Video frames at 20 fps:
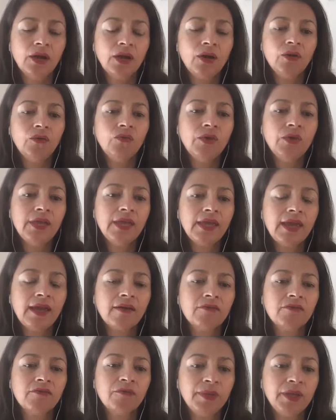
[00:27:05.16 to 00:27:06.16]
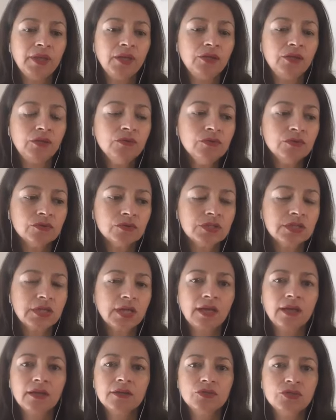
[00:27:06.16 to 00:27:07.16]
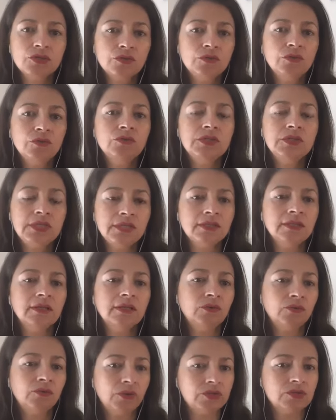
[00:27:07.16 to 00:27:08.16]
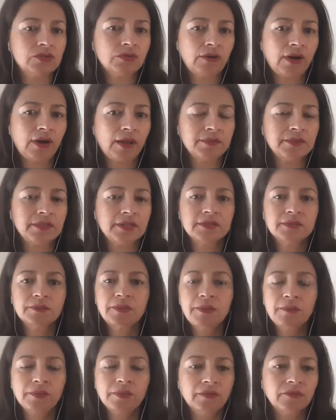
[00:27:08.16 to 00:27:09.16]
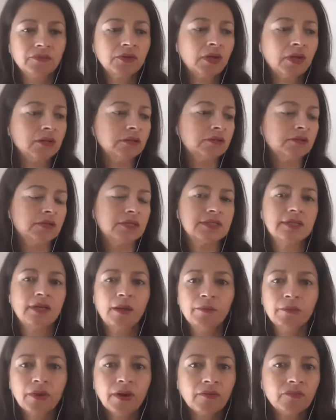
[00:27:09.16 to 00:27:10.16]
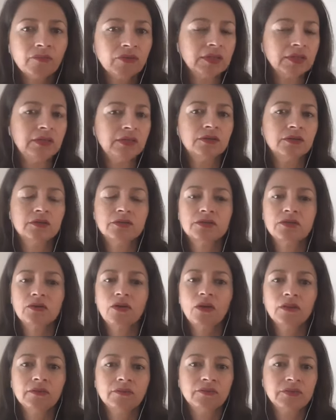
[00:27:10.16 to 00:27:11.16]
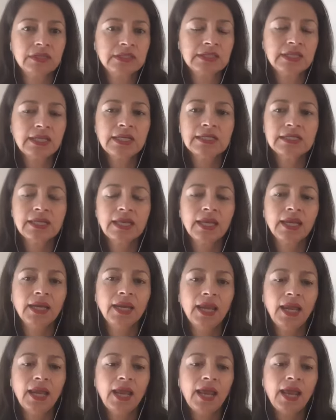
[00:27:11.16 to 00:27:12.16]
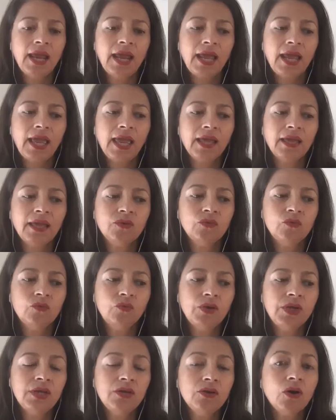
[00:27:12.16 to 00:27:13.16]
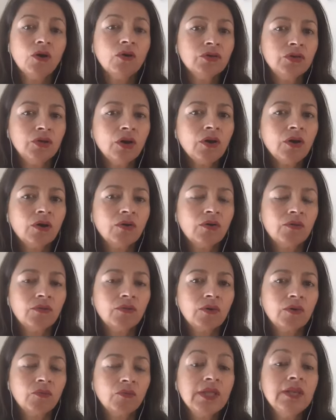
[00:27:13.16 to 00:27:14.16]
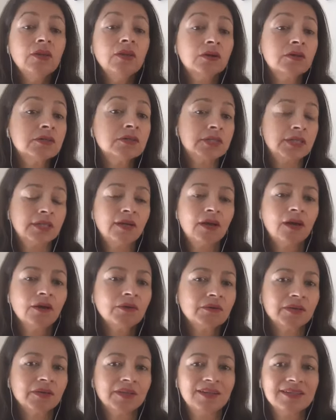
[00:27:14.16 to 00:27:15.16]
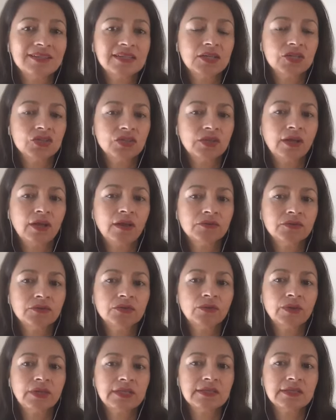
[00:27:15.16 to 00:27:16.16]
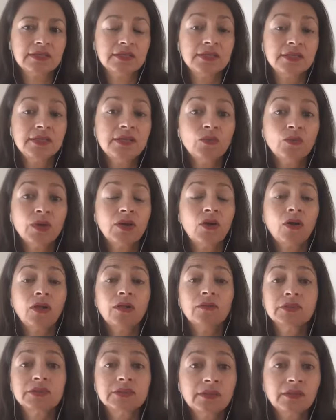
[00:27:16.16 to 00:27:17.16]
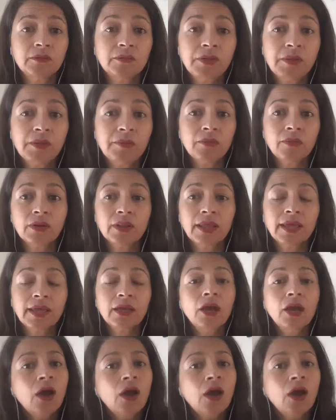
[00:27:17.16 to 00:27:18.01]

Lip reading: we have been used to dealing with scraps as people of color, as nonprofit leaders, all of these things. And we don't know, we learned in our organization after 2016, when all of a sudden people were like,